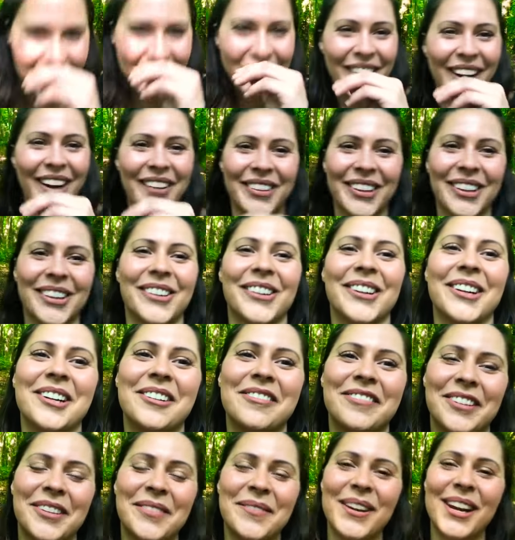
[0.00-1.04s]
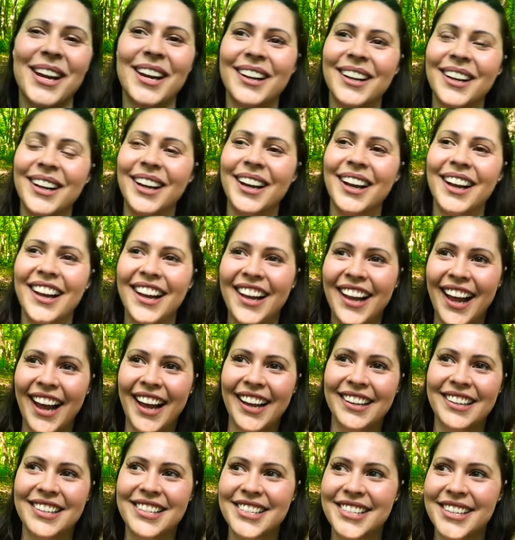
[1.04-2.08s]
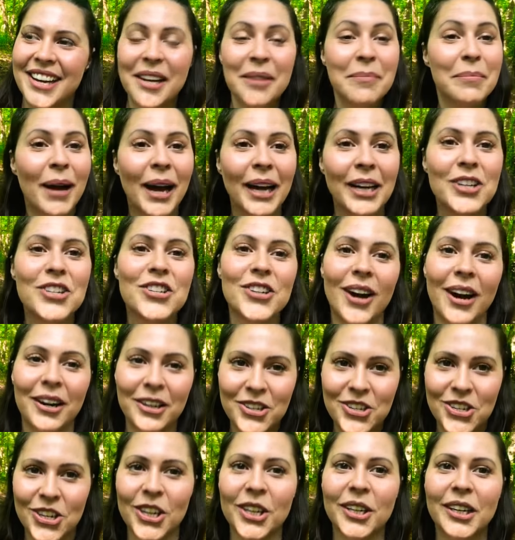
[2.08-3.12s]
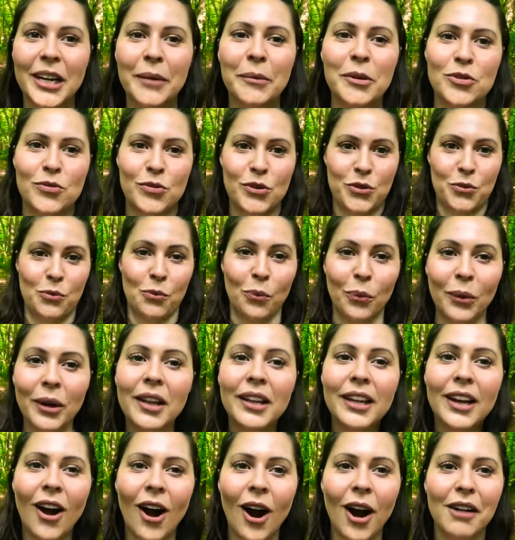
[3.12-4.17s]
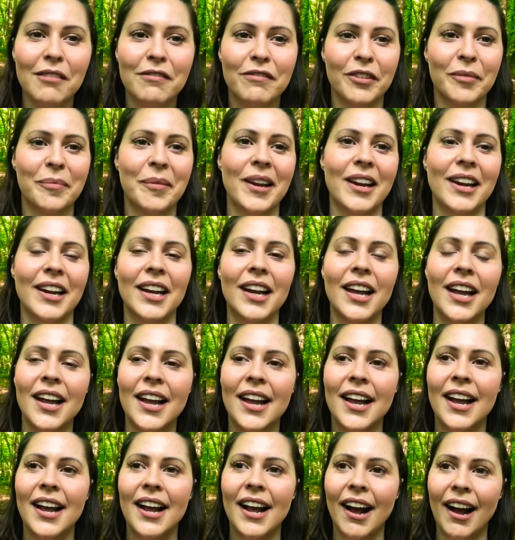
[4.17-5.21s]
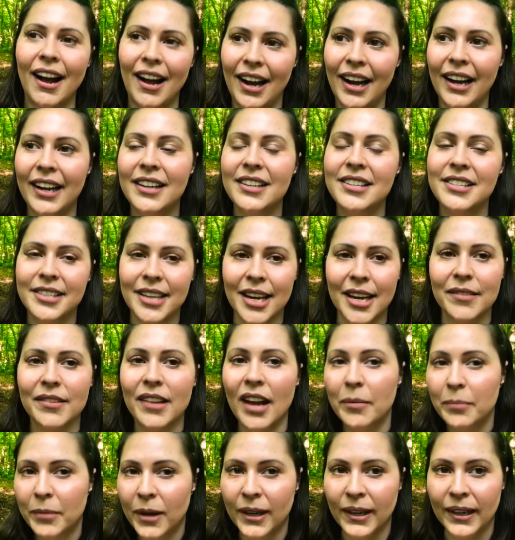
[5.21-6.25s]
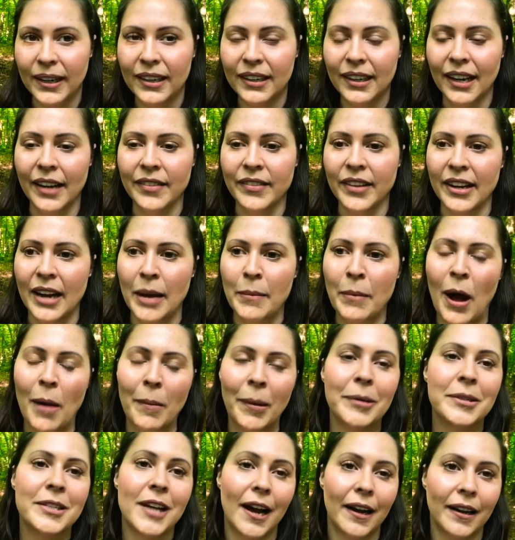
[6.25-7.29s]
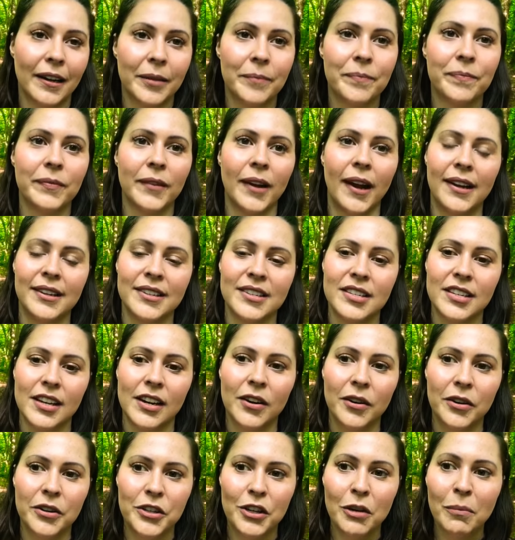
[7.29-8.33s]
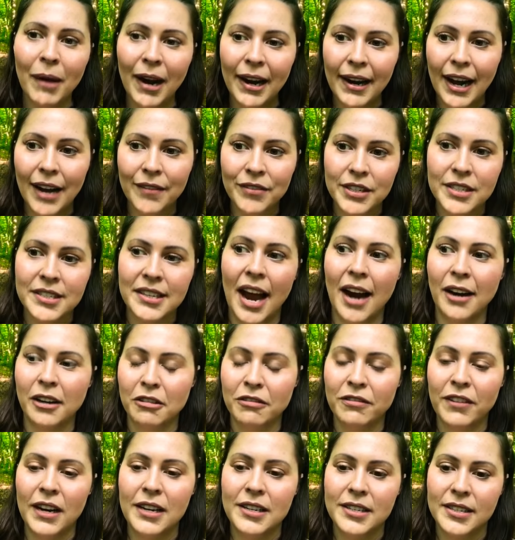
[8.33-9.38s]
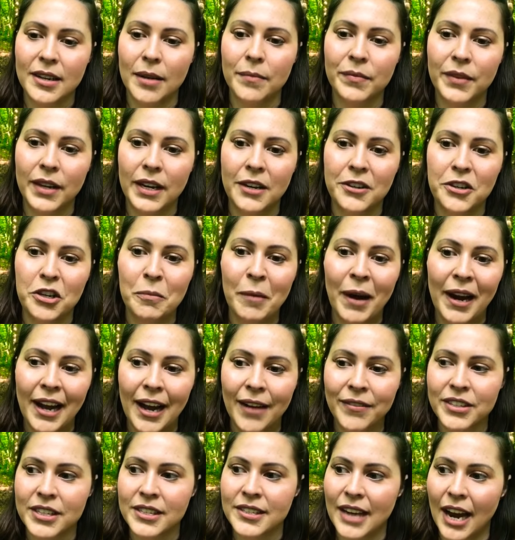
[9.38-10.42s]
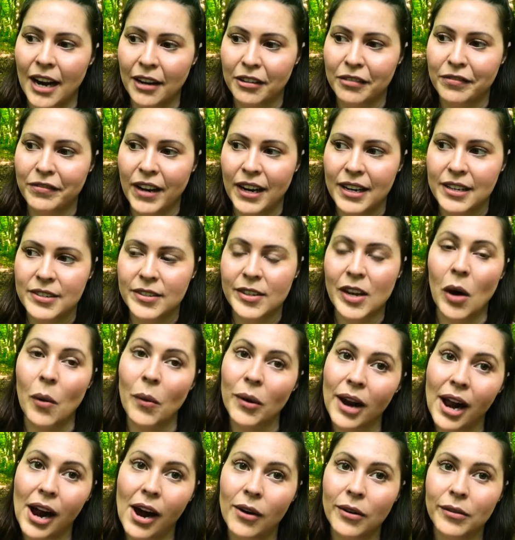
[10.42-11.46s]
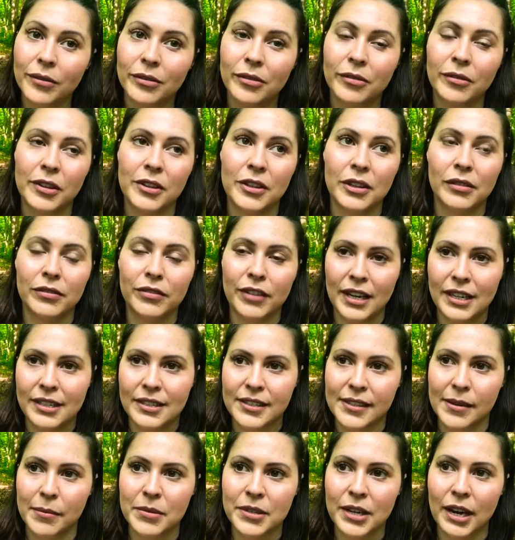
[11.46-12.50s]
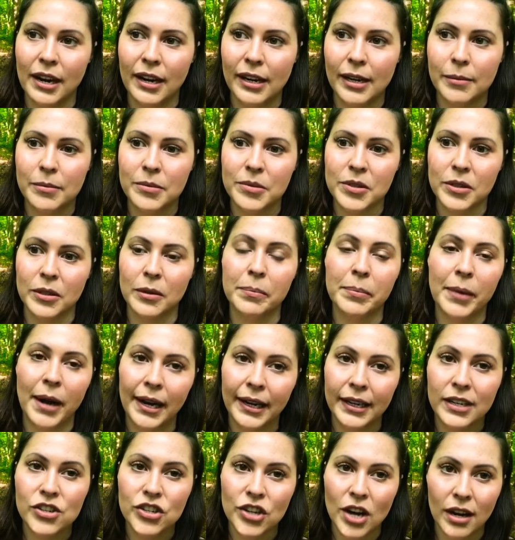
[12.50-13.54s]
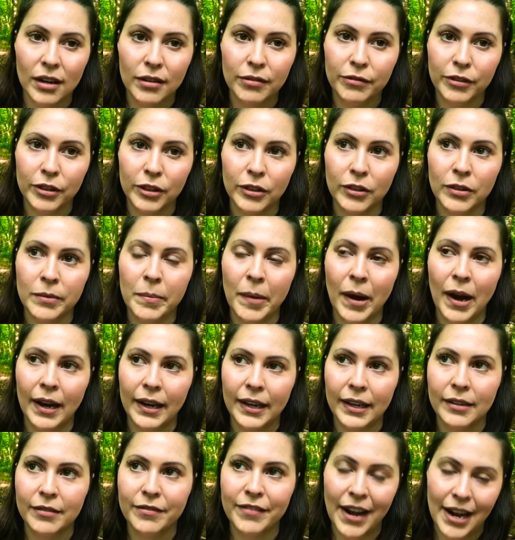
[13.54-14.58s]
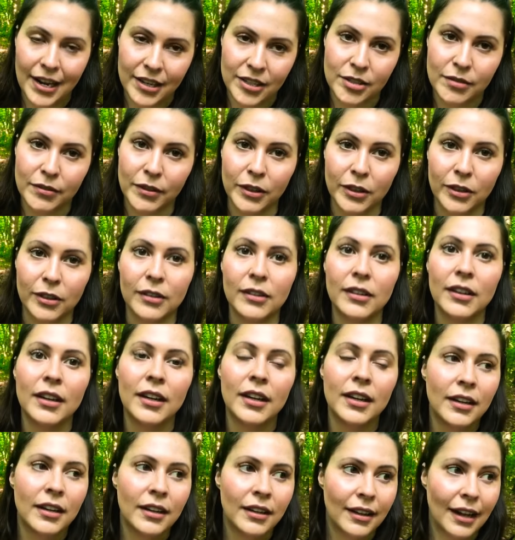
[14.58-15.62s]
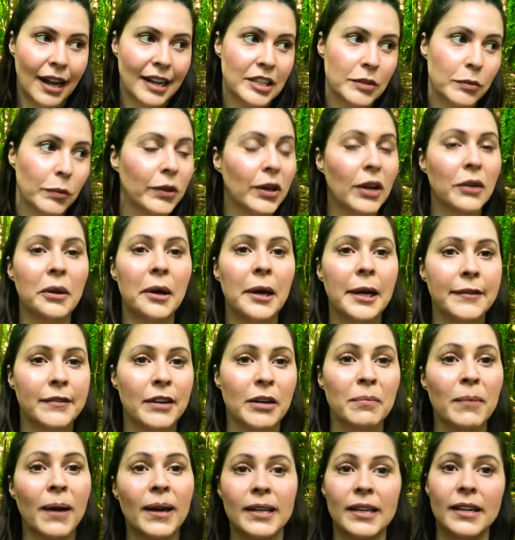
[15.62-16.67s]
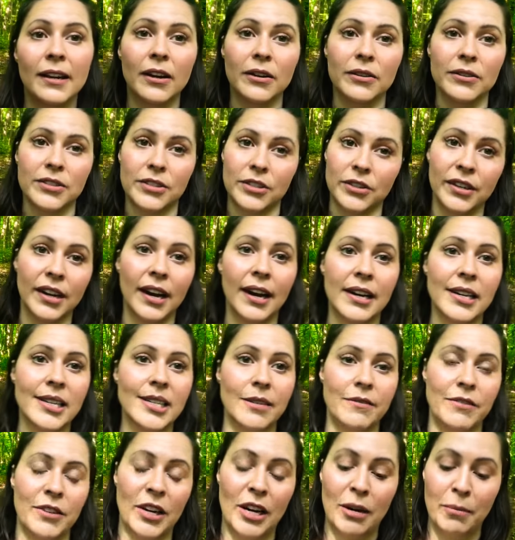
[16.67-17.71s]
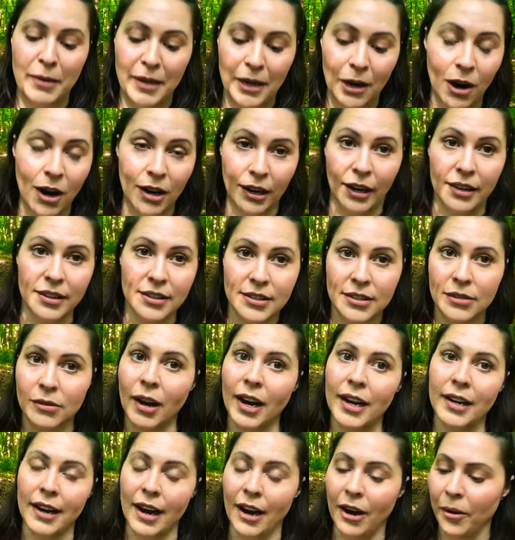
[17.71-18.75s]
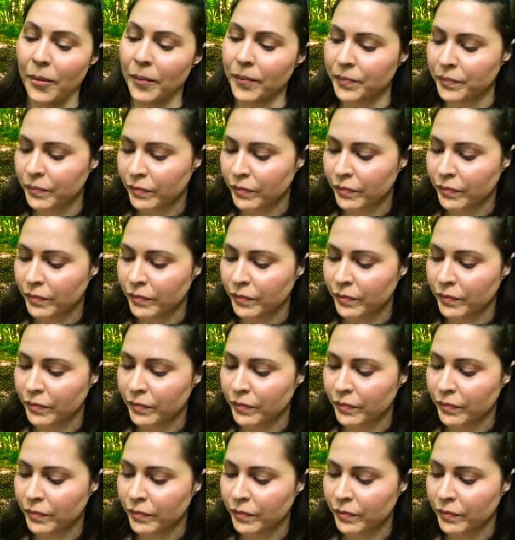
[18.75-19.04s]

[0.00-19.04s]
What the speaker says: around the corner from me. And instead of buying Chonachuri, which was really hard for me, I saved that money and then I bought my deck. And so you might have to sacrifice something. You might have to sacrifice going out with your friends sometimes, or buying junk food, buying fast food. That's where a lot of our money goes, you guys, if you're gonna be honest right now.